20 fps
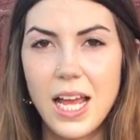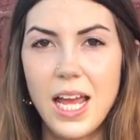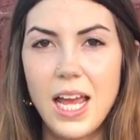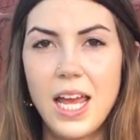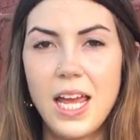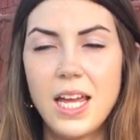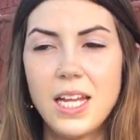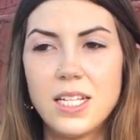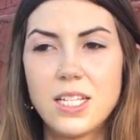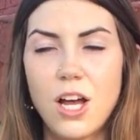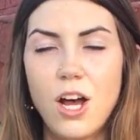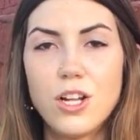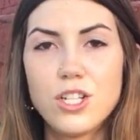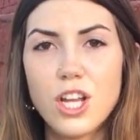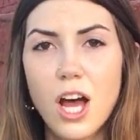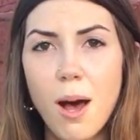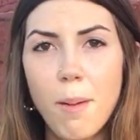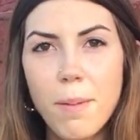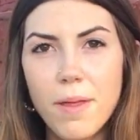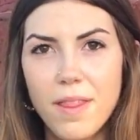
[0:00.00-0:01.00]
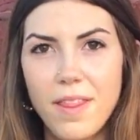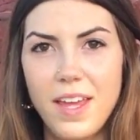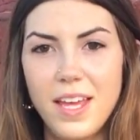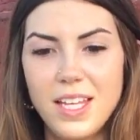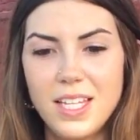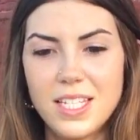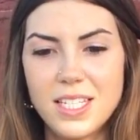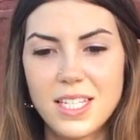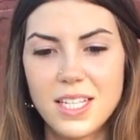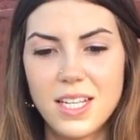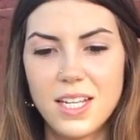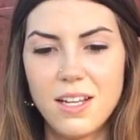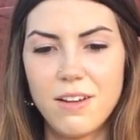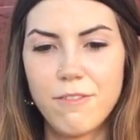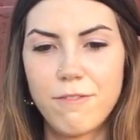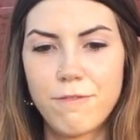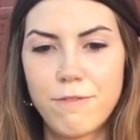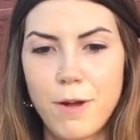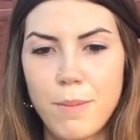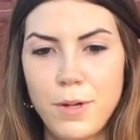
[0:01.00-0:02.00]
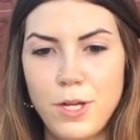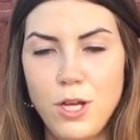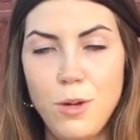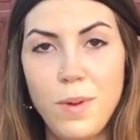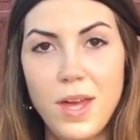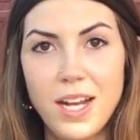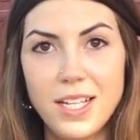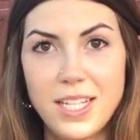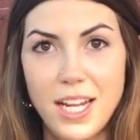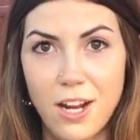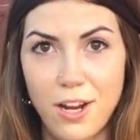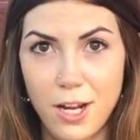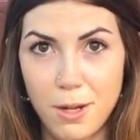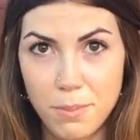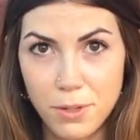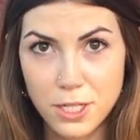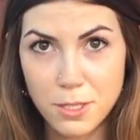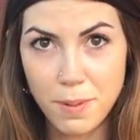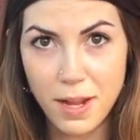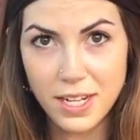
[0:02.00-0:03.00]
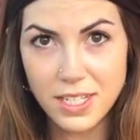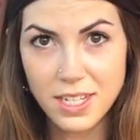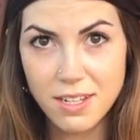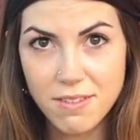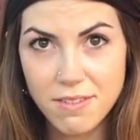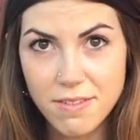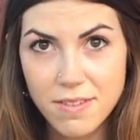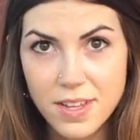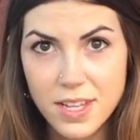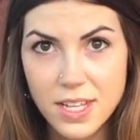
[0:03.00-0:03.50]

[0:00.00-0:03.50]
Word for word: And on top of this, from a humanitarian perspective,